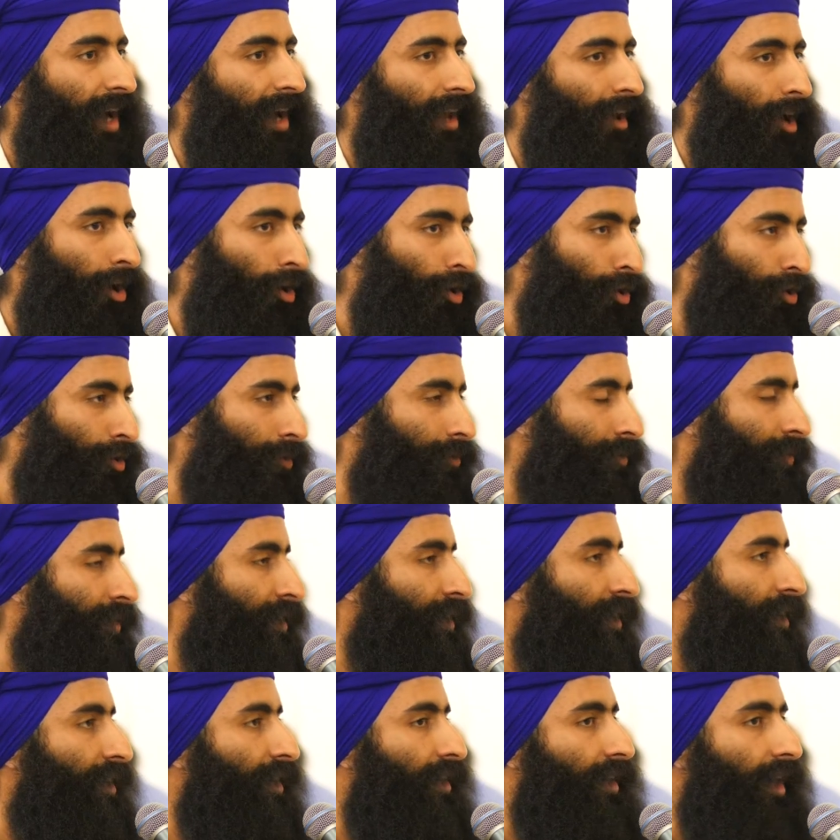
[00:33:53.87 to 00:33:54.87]
At home,
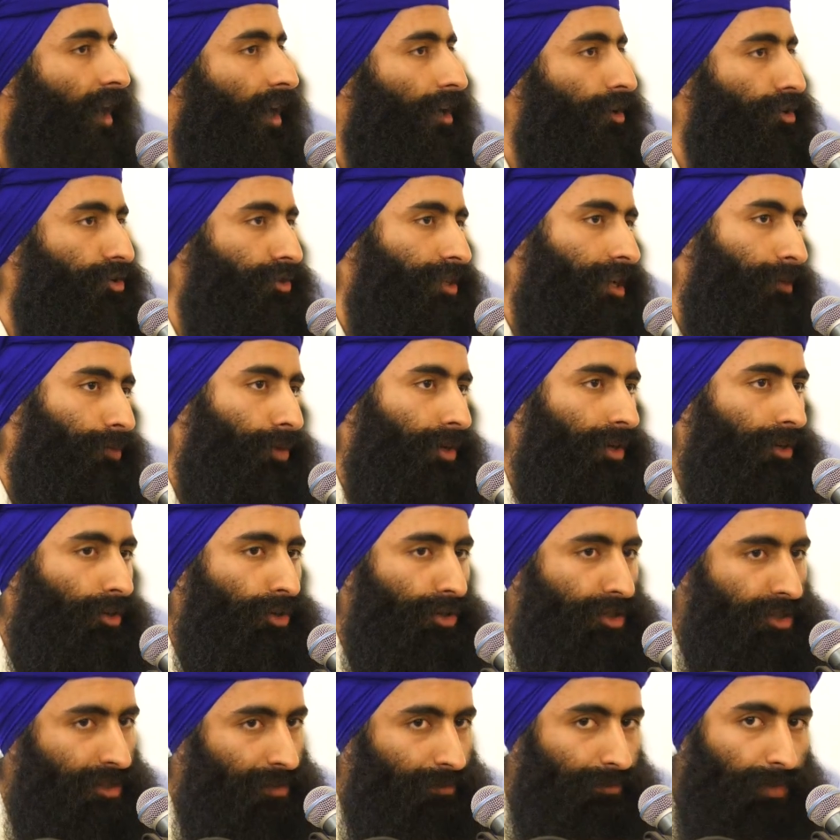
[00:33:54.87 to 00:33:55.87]
I usually put a
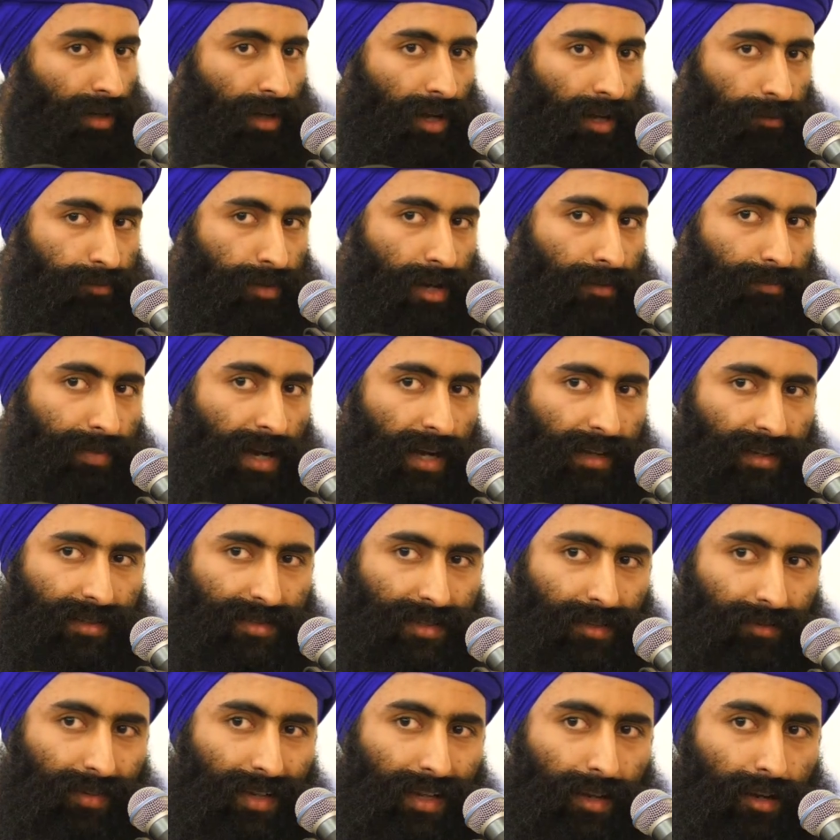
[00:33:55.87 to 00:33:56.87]
cushion behind my back
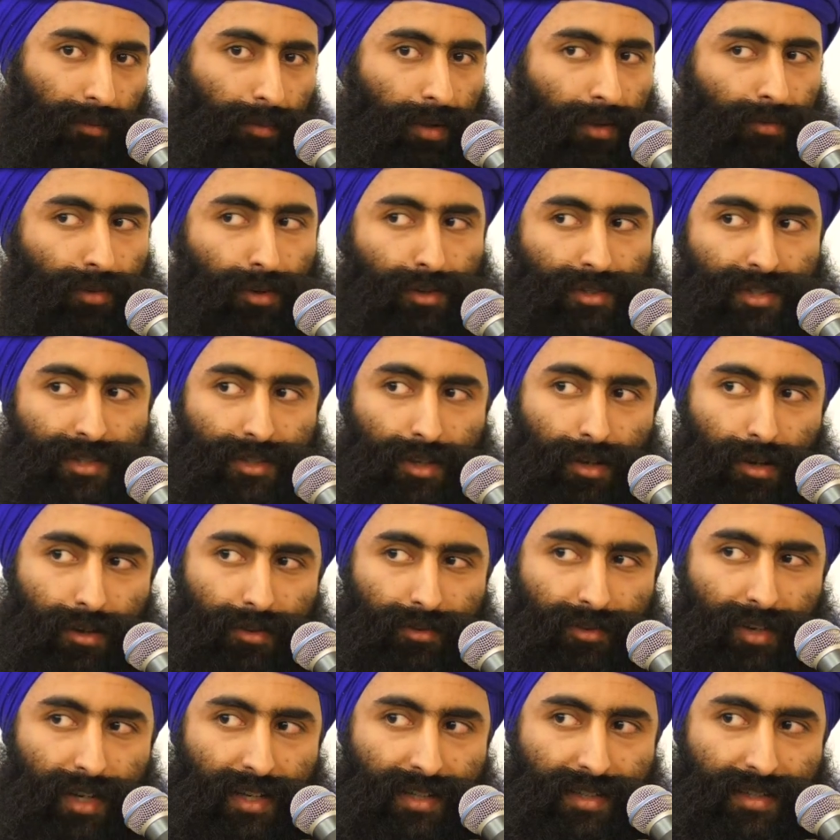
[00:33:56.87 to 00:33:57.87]
because I have a little bit of
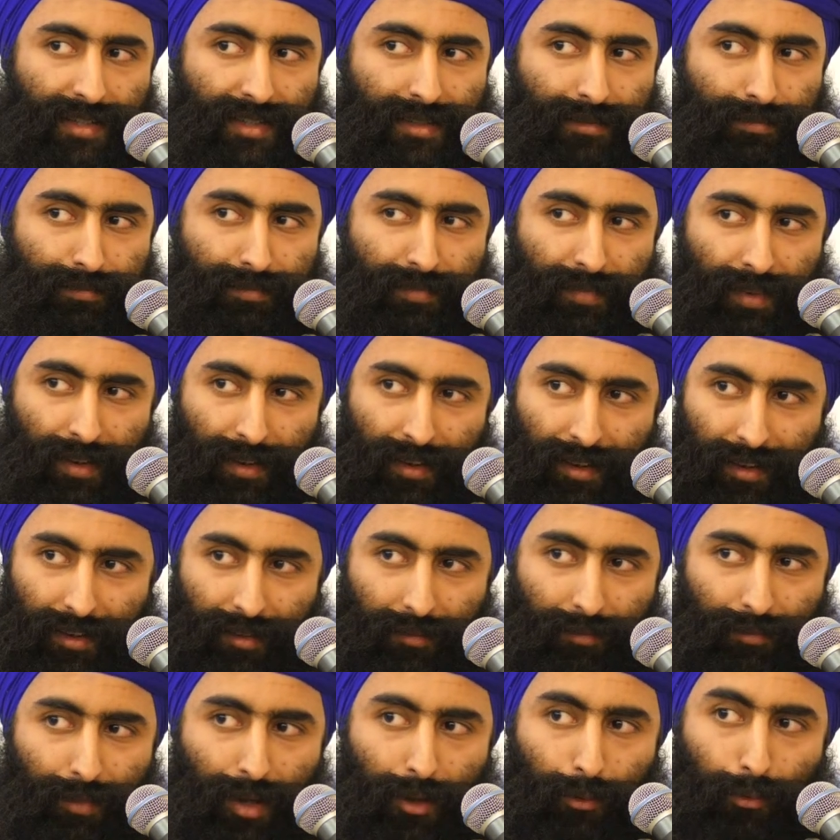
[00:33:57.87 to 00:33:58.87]
osteoarthritis in
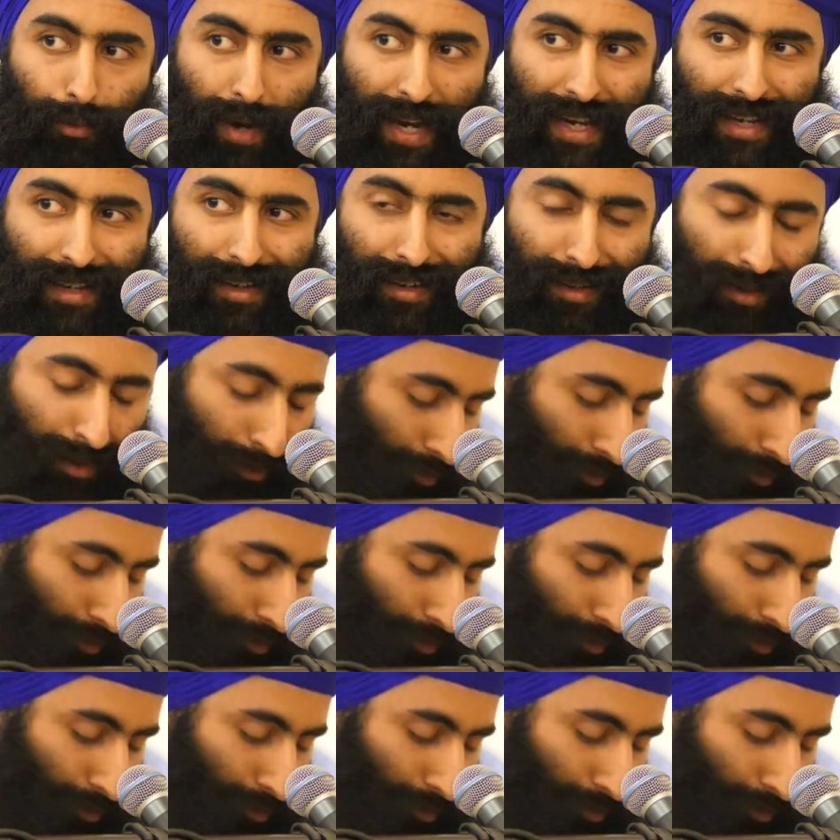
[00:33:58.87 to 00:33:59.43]
my weight here